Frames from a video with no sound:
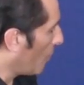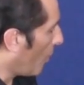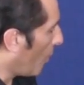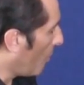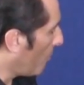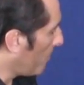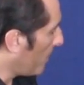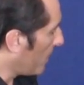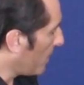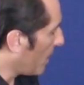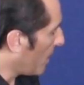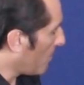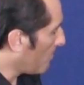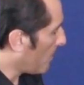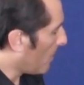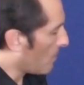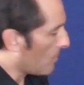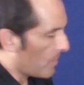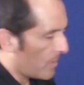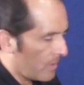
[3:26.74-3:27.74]
open
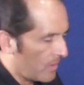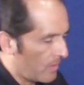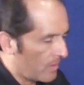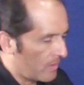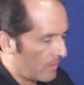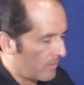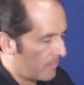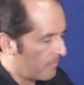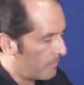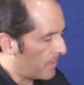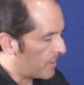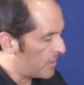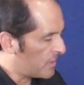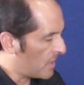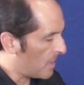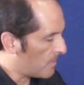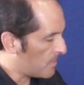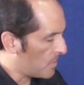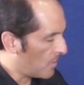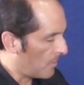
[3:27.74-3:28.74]
up our
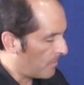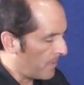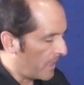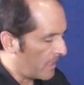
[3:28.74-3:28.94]
perceptual